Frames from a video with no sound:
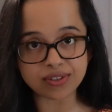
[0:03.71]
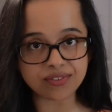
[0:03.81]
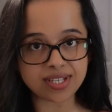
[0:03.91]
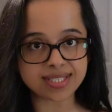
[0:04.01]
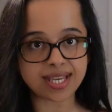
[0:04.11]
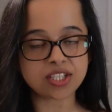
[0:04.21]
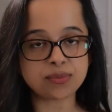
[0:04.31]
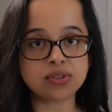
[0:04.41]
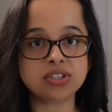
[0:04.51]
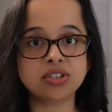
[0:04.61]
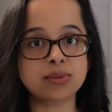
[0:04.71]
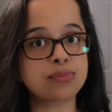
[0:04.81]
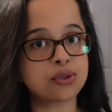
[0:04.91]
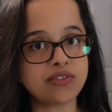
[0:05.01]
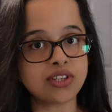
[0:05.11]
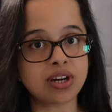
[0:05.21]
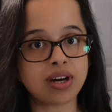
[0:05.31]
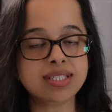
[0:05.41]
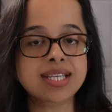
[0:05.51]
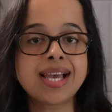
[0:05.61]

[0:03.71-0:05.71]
fill a sketchbook to improve your art,